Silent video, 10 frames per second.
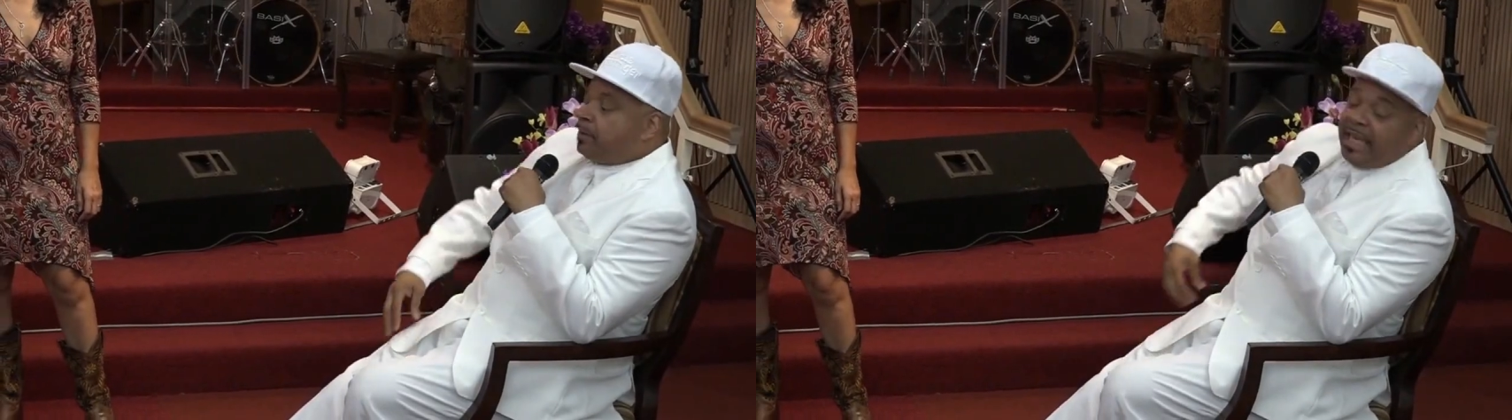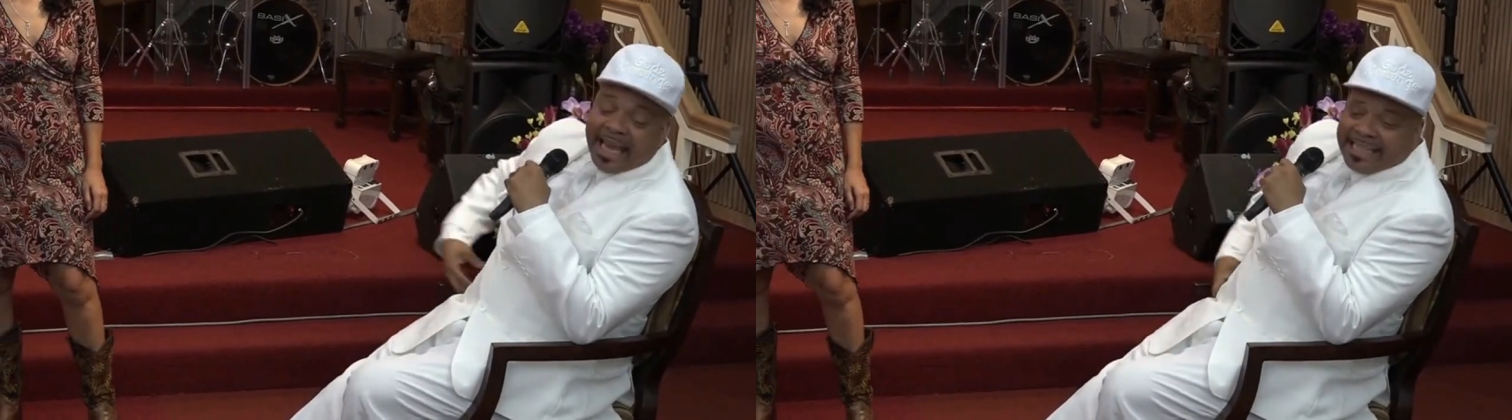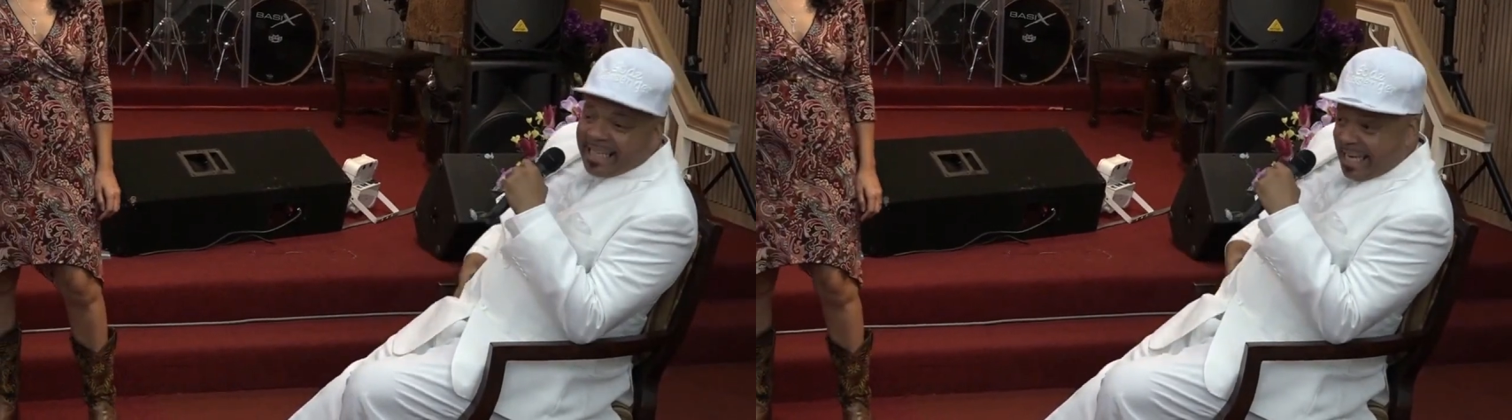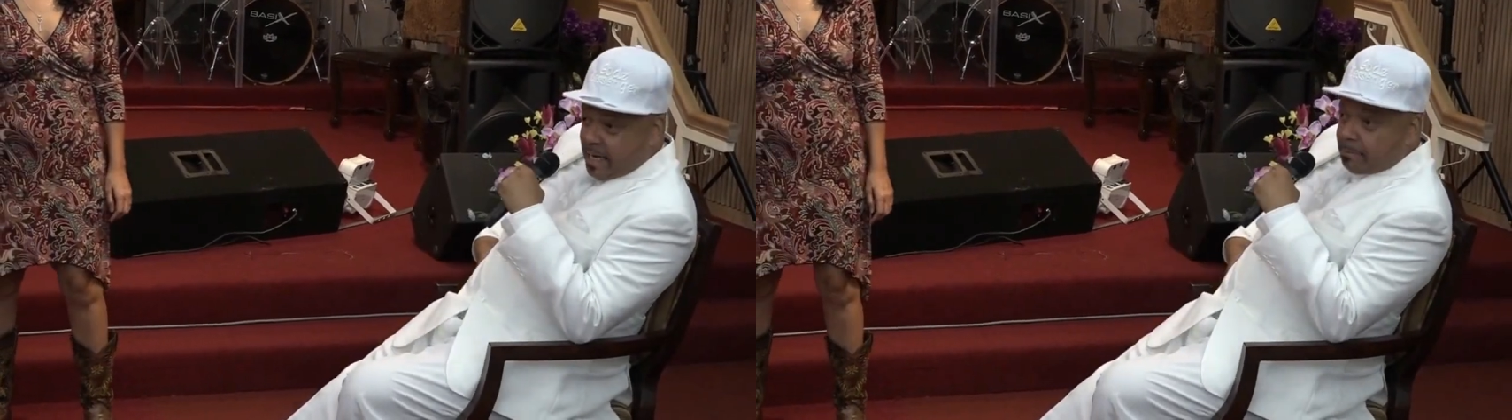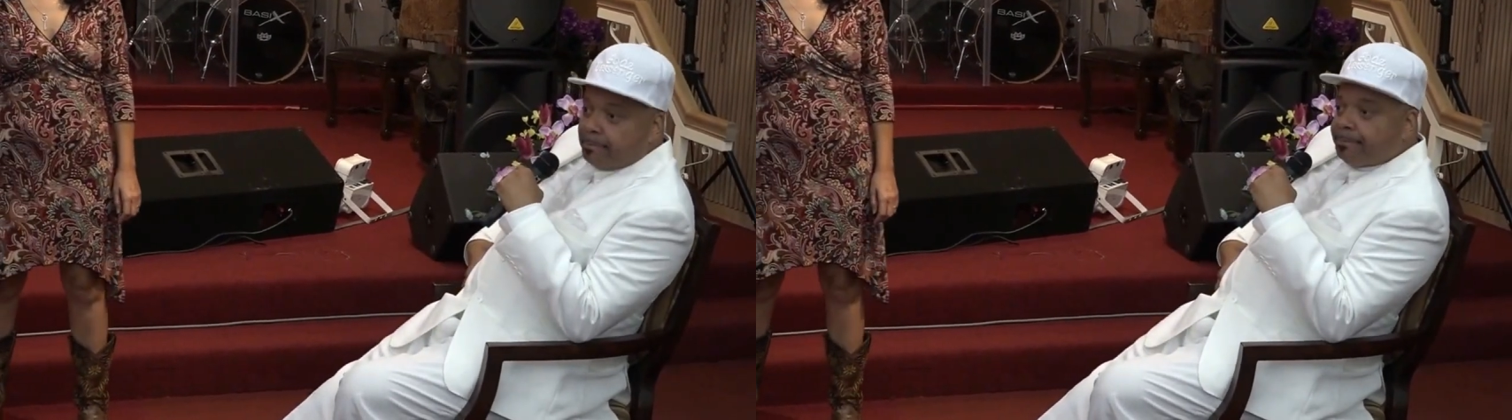digs in
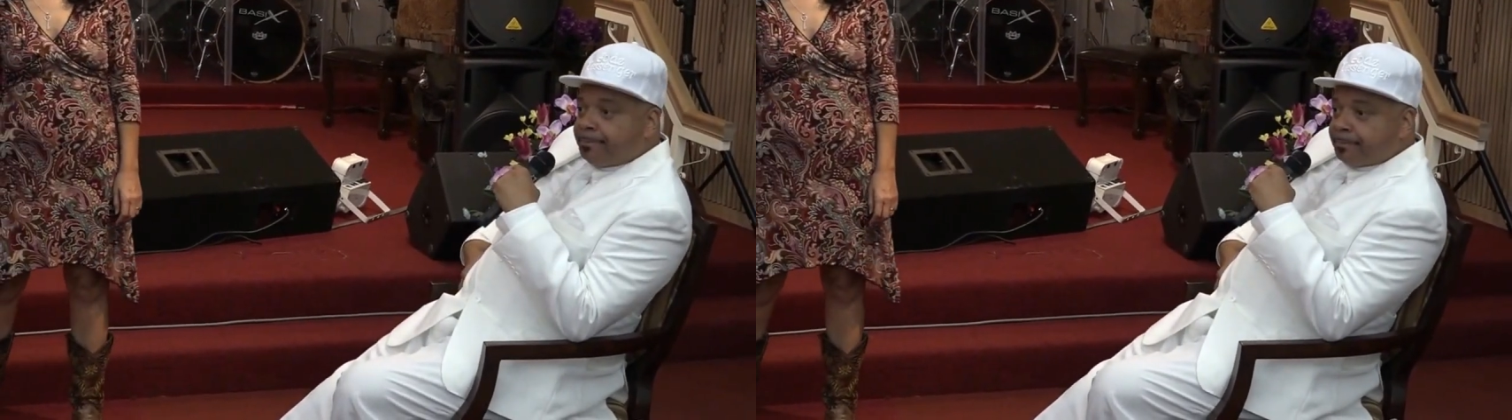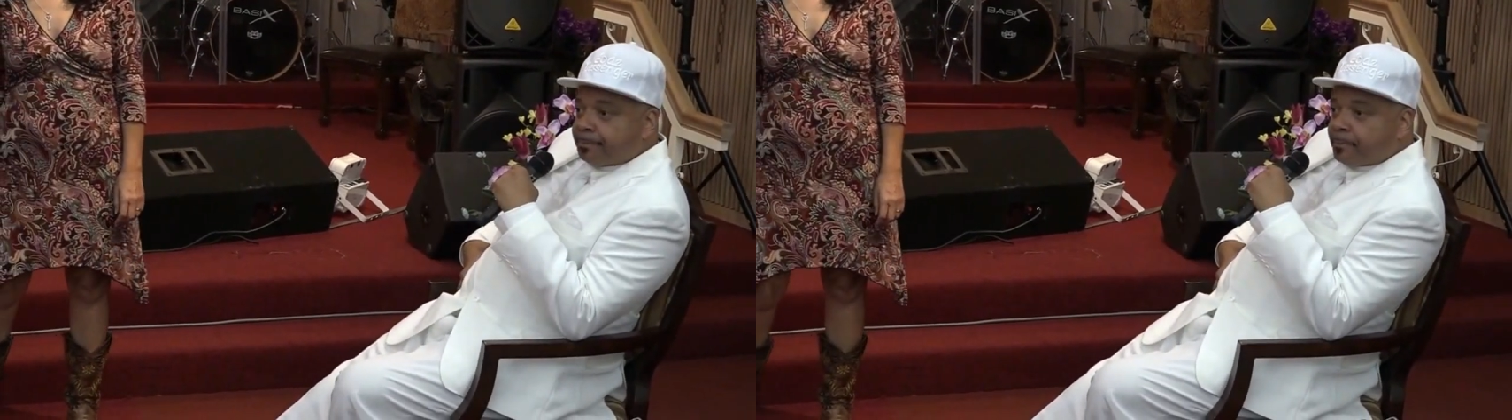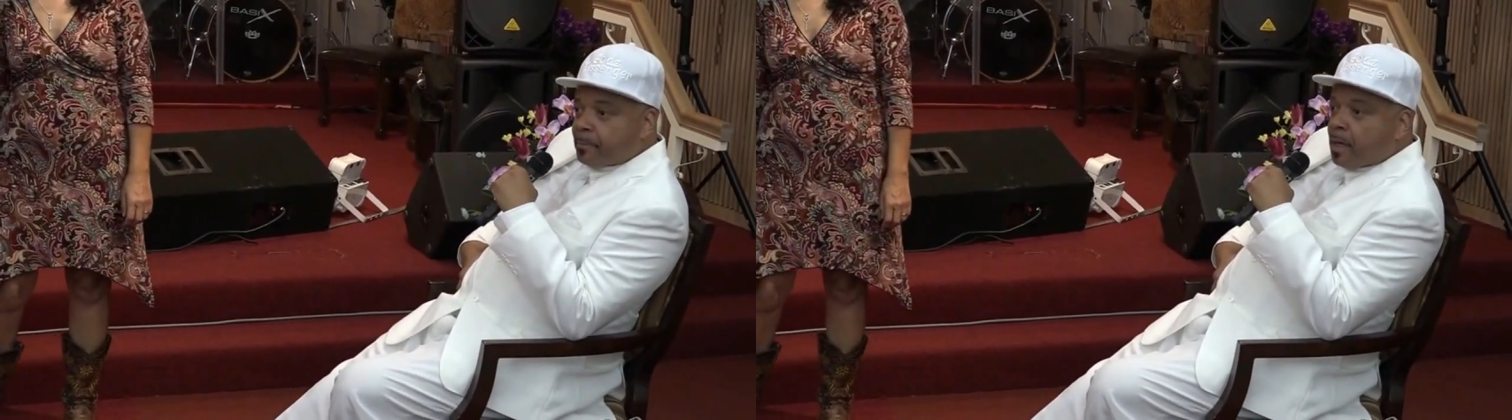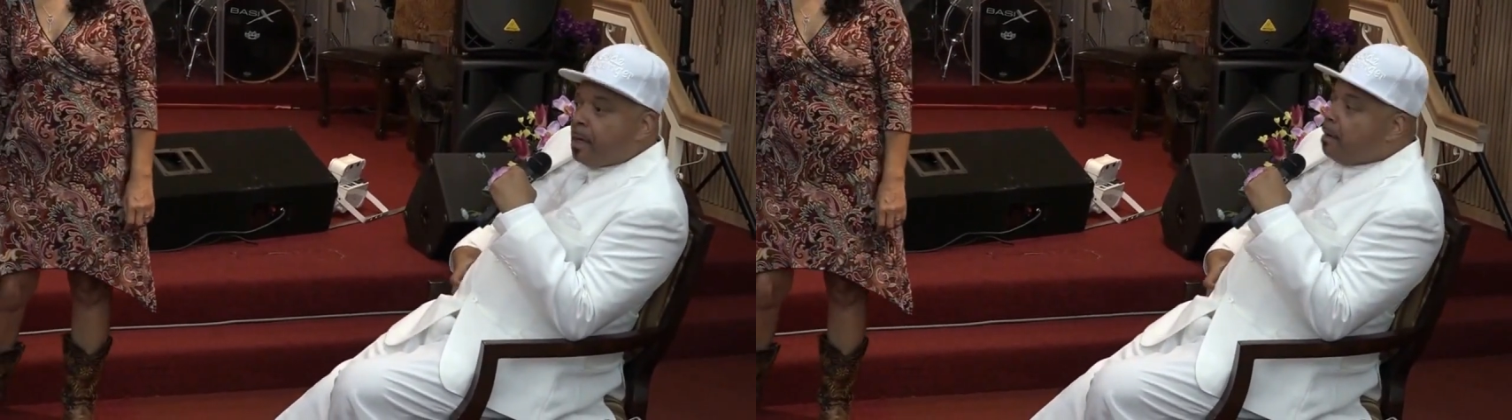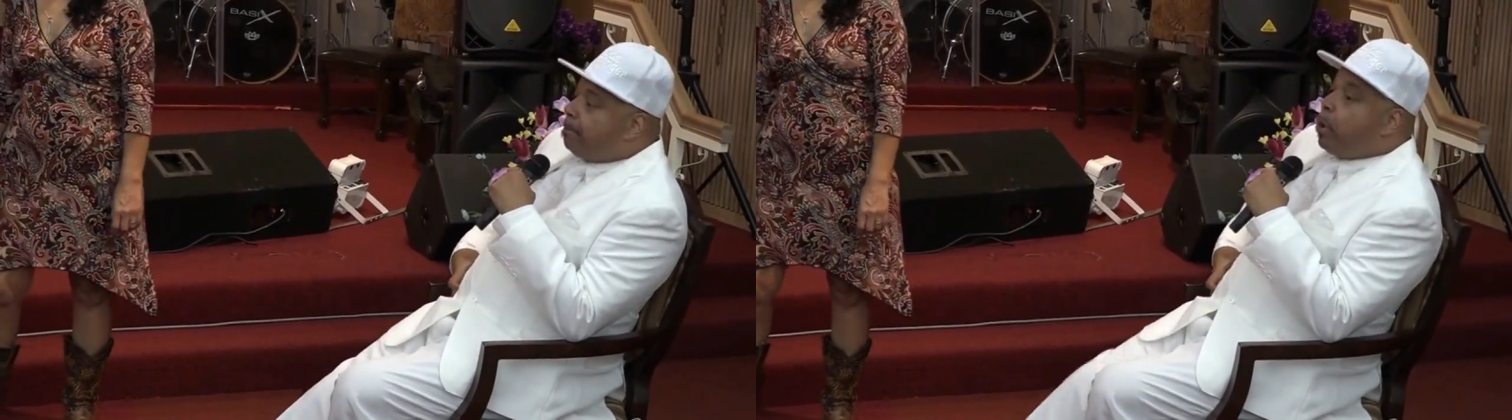him,
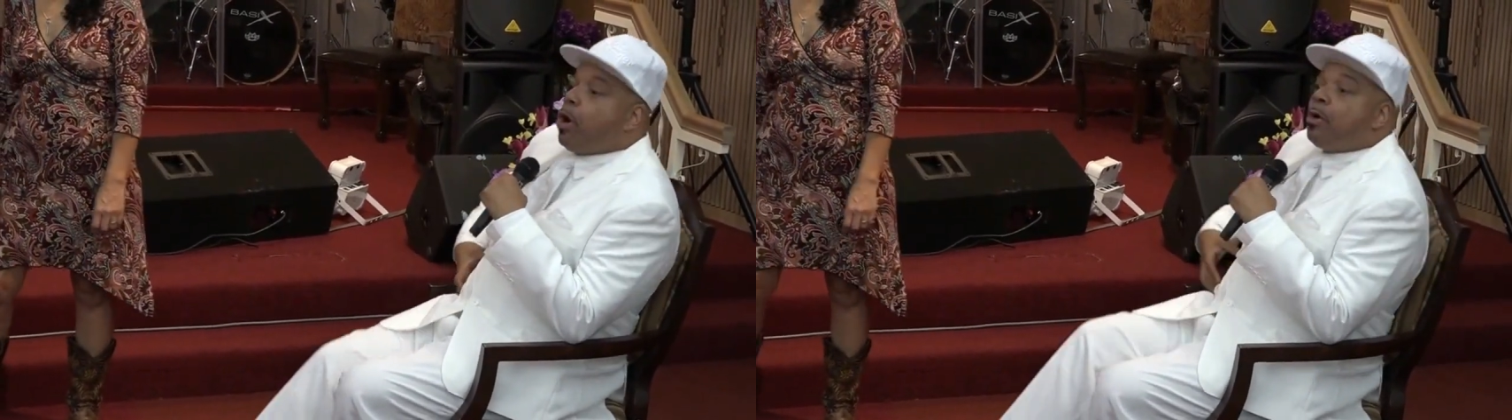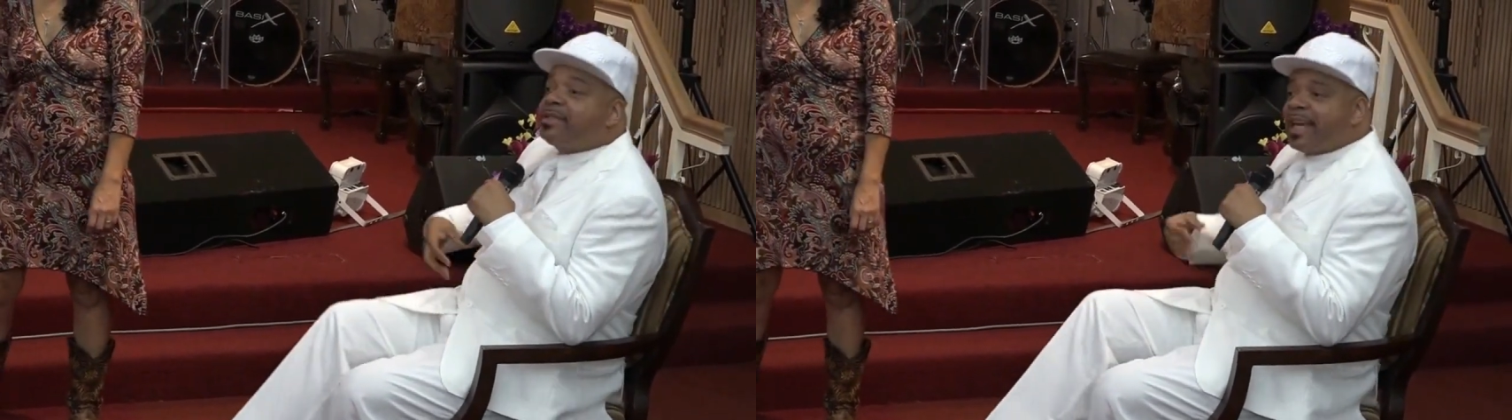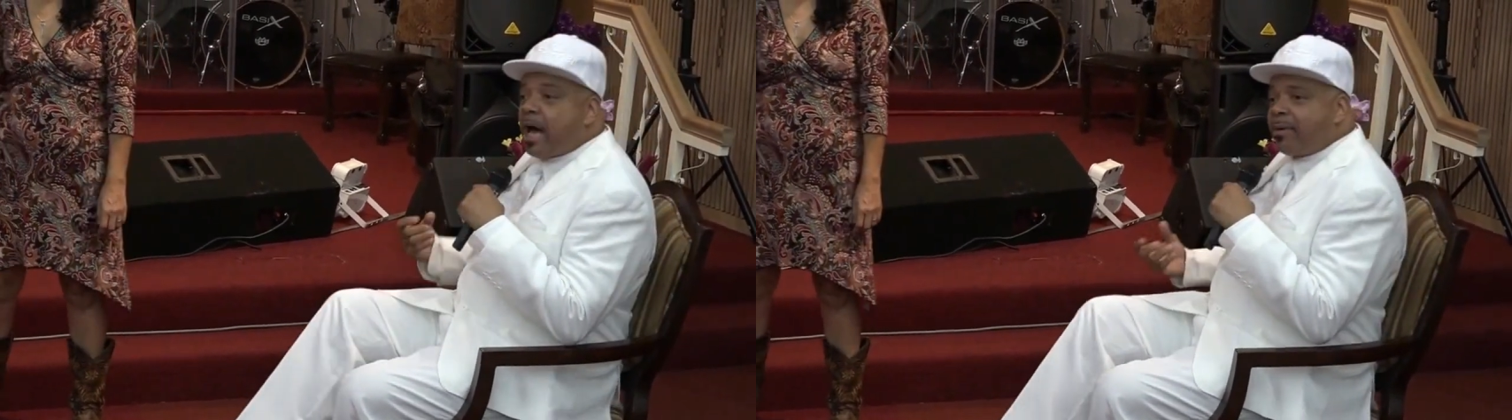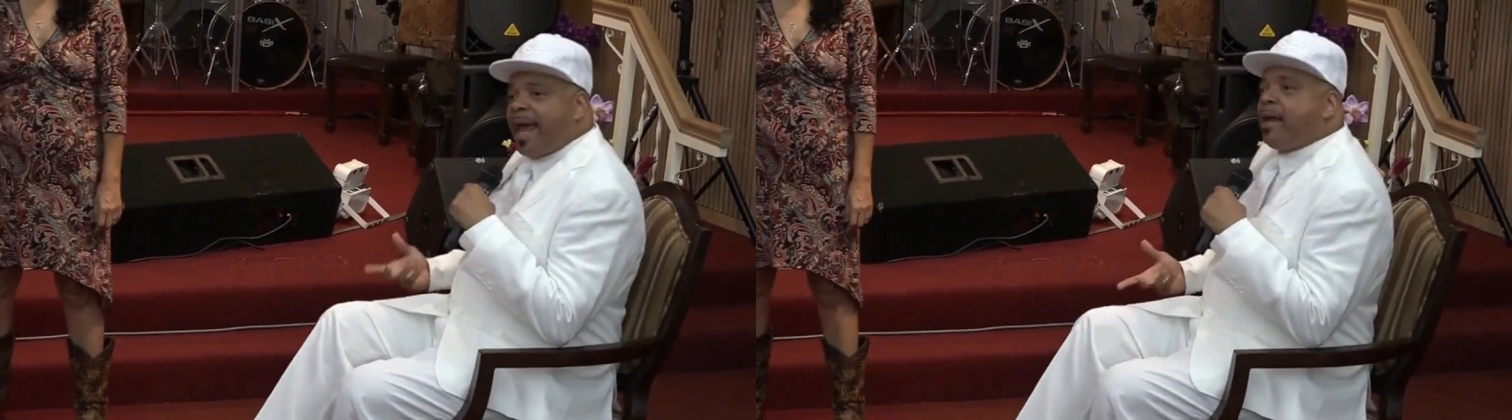pulls out